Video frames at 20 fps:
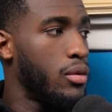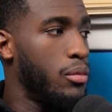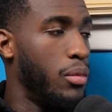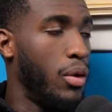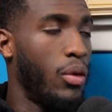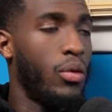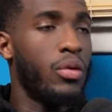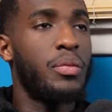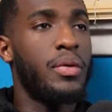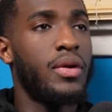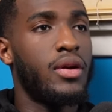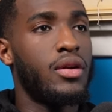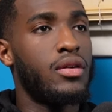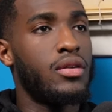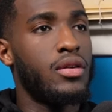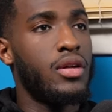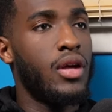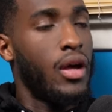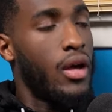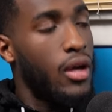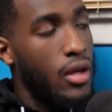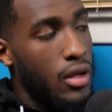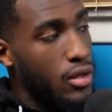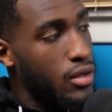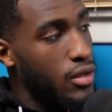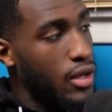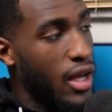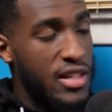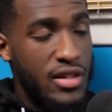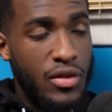But we've been, yeah,
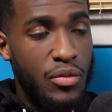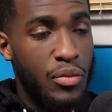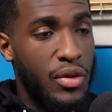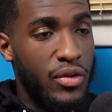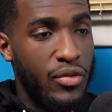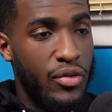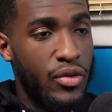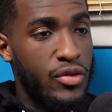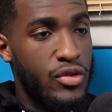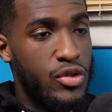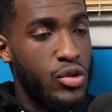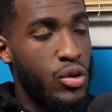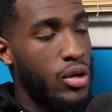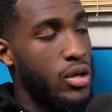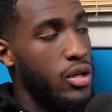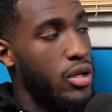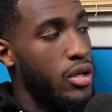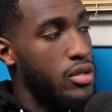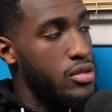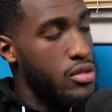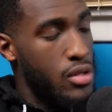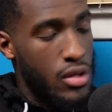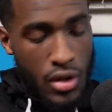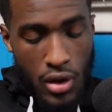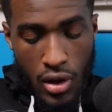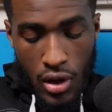hasn't even been free for two hundred years.